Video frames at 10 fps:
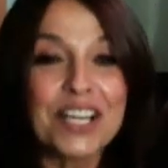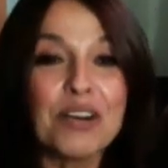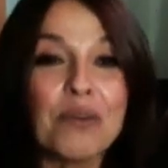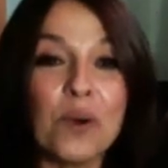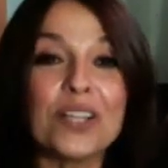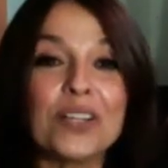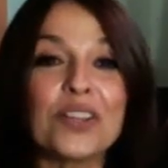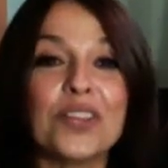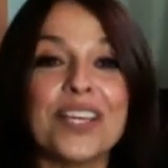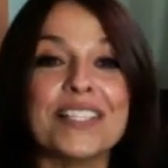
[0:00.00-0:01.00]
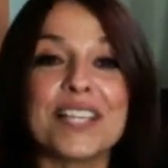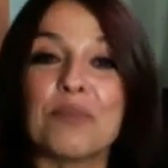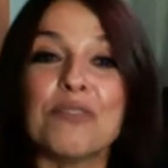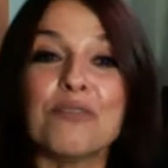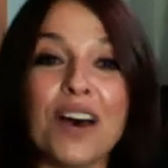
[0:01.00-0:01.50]
one of the things that
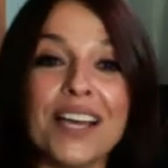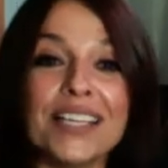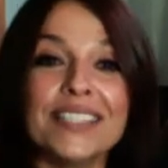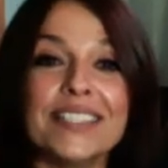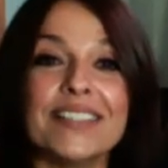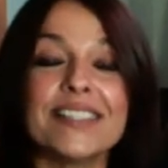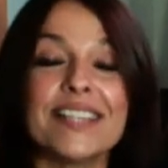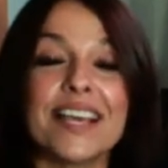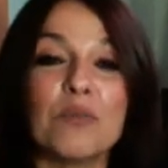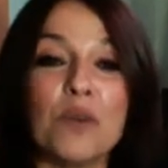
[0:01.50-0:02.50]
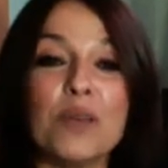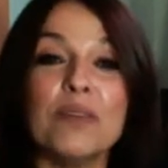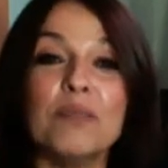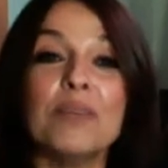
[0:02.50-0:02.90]
we find is that women,